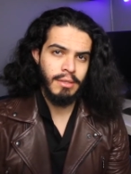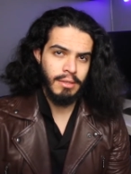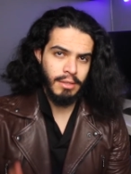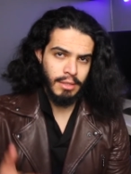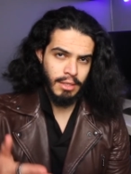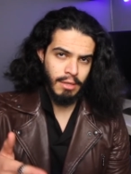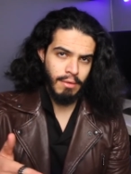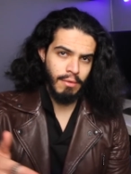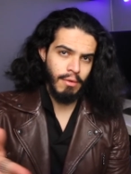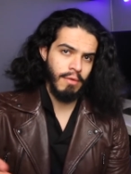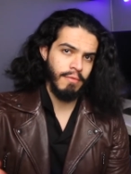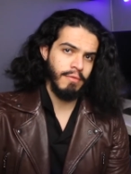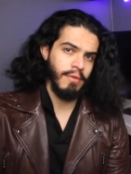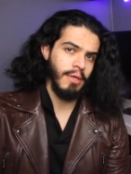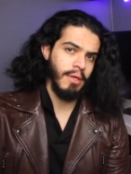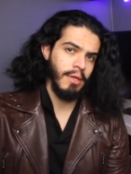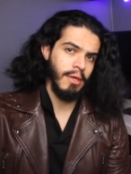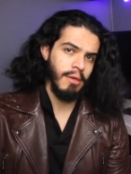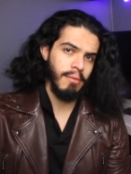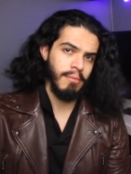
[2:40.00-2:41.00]
year
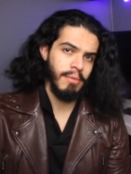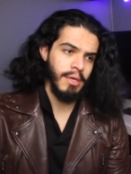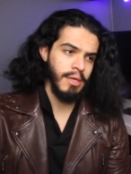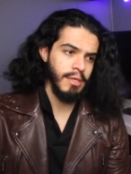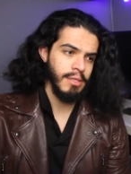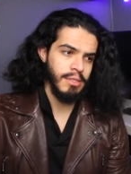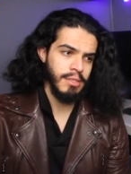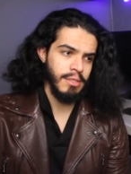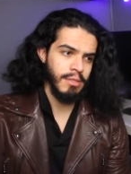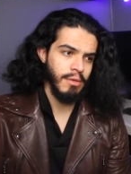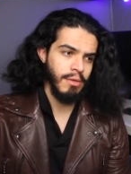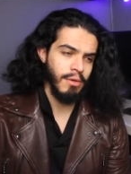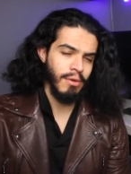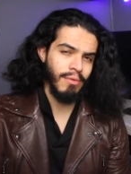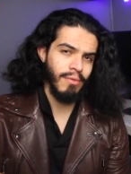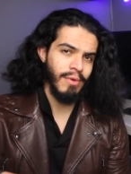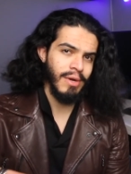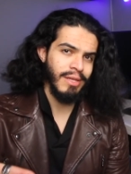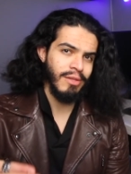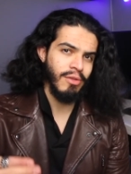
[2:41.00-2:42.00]
after year because you're
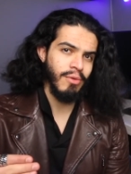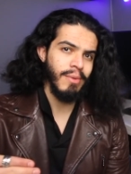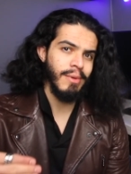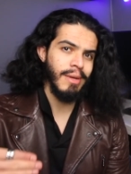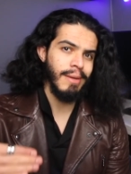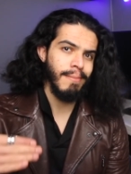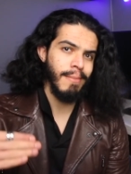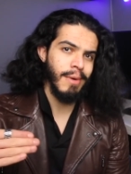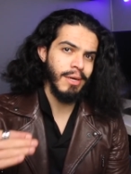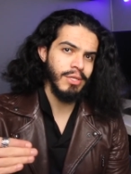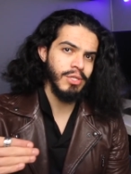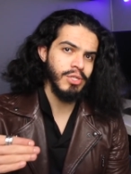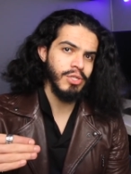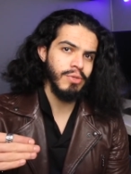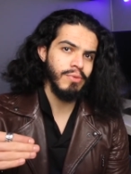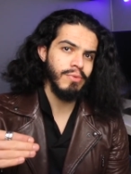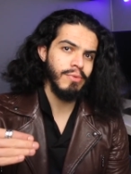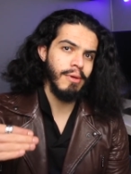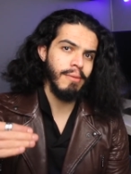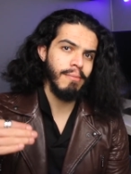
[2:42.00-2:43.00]
not really doing much
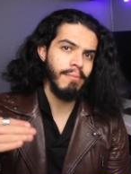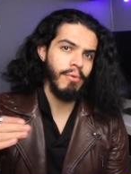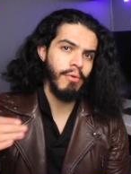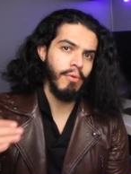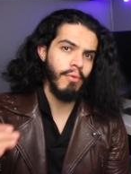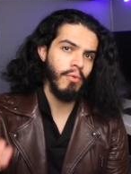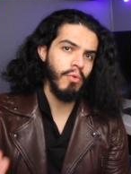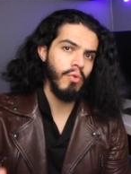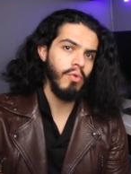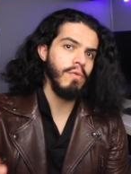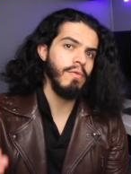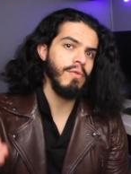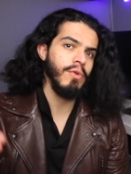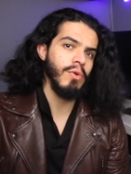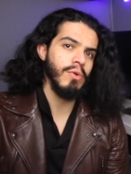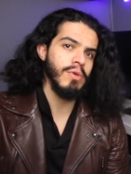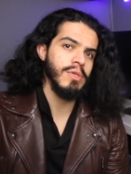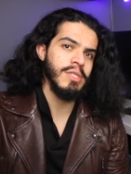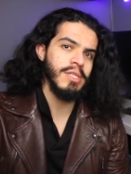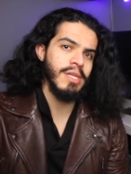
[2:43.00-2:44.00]
to improve
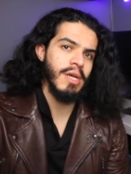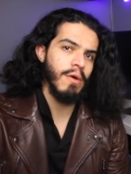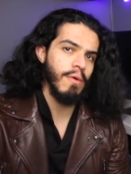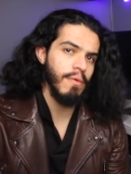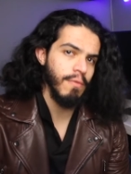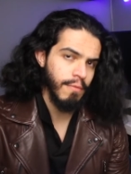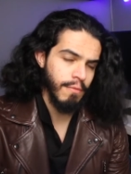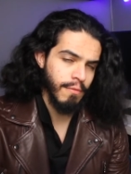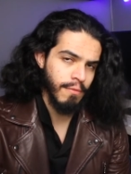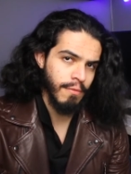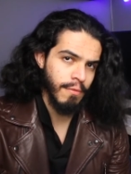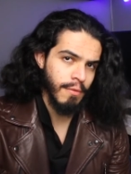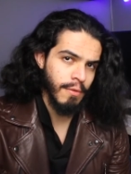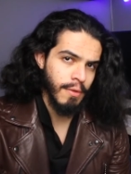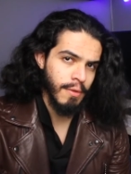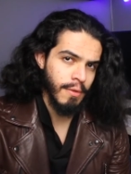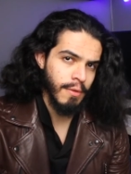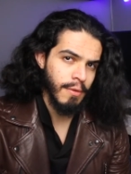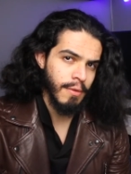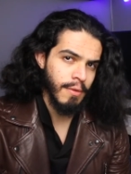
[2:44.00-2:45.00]
yourself.
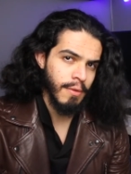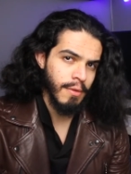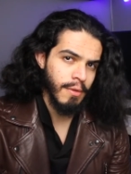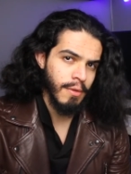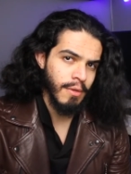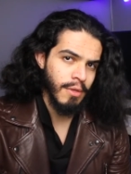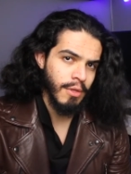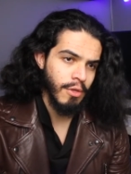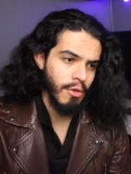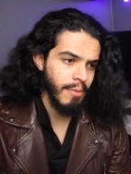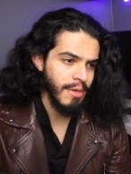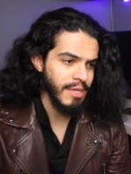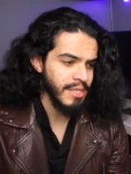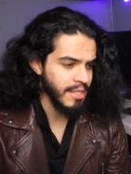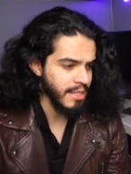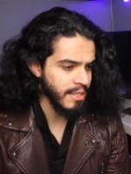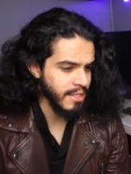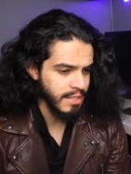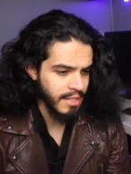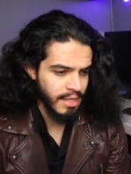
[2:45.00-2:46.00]
You're
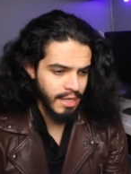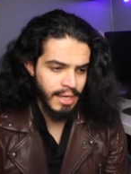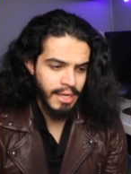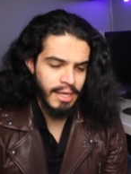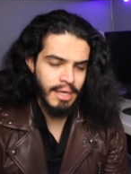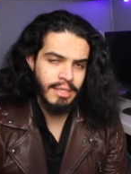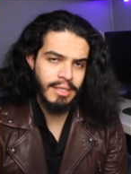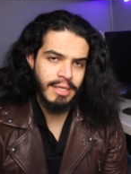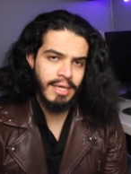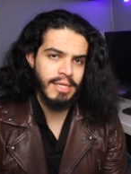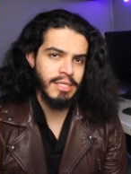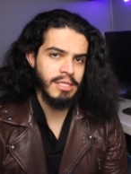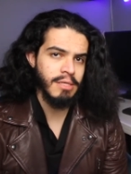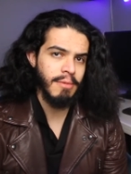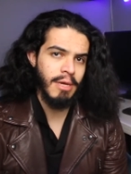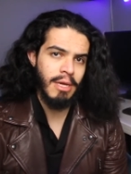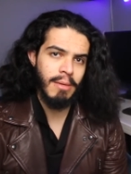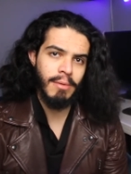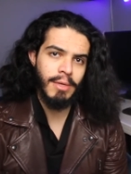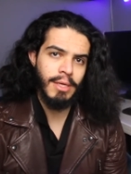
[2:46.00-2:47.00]
basically sitting at a
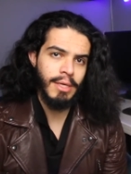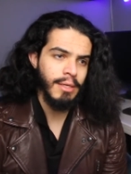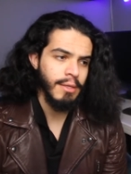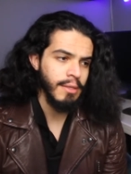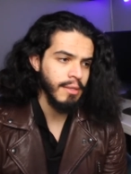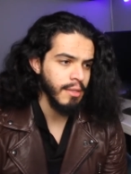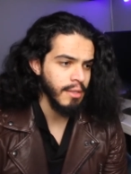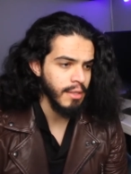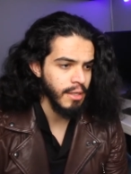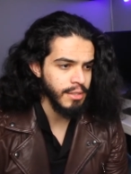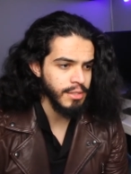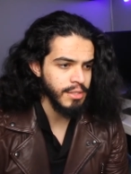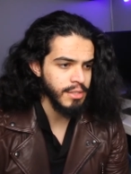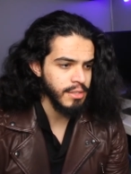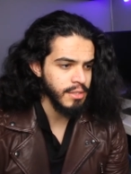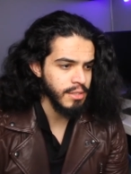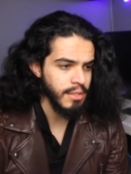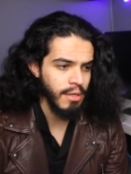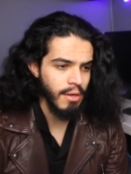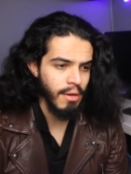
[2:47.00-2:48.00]
desk, maybe and
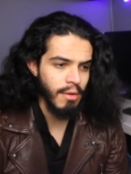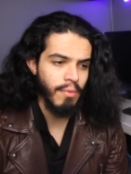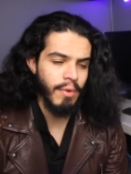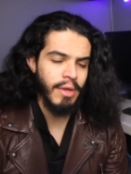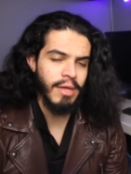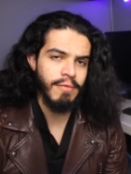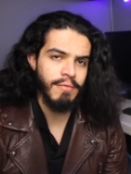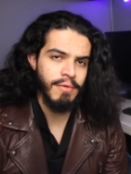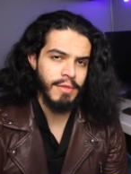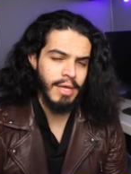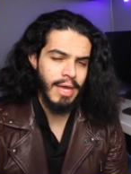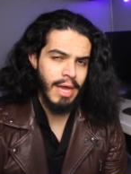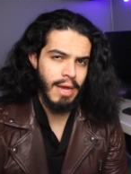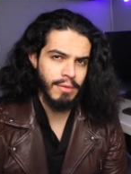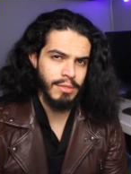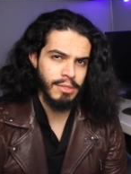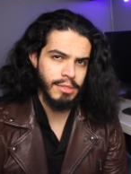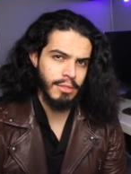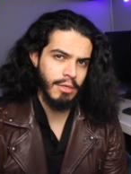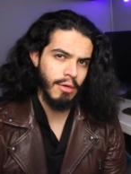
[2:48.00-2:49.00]
just, you know, waiting for the
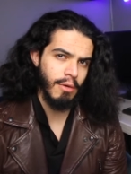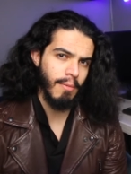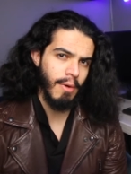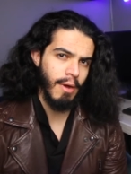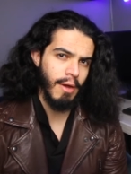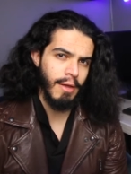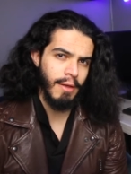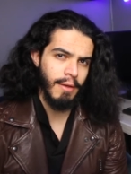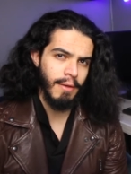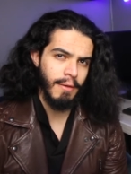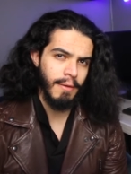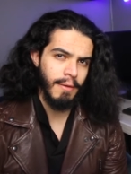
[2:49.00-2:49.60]
hours to go by.